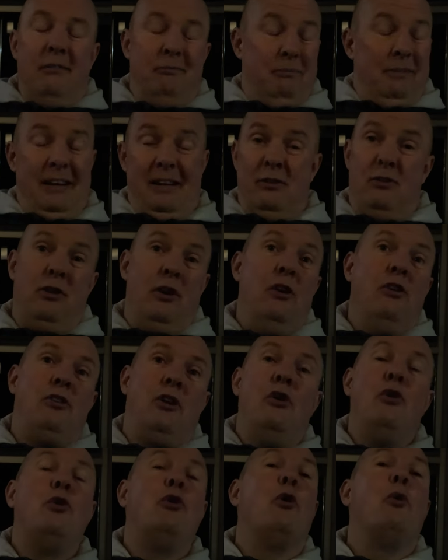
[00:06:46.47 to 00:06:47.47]
Well,
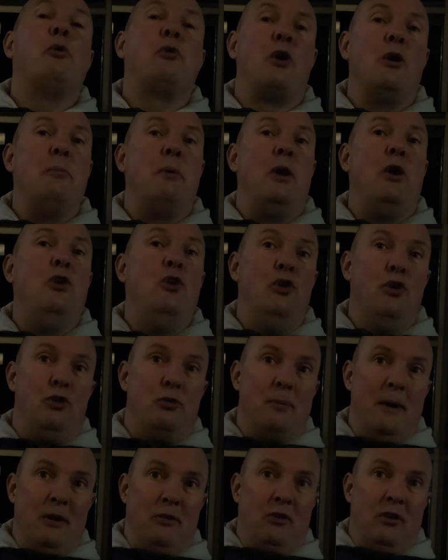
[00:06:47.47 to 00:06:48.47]
he's always going to be
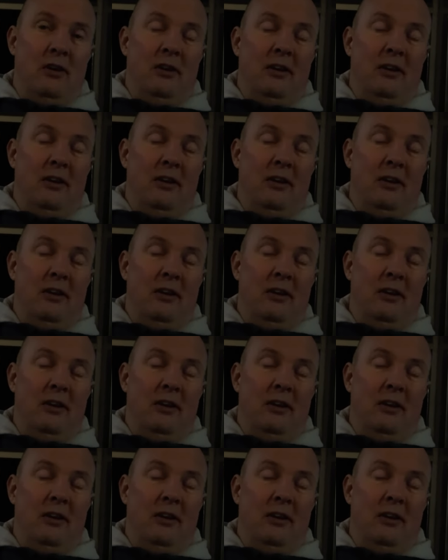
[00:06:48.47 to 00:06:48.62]
huge, miss.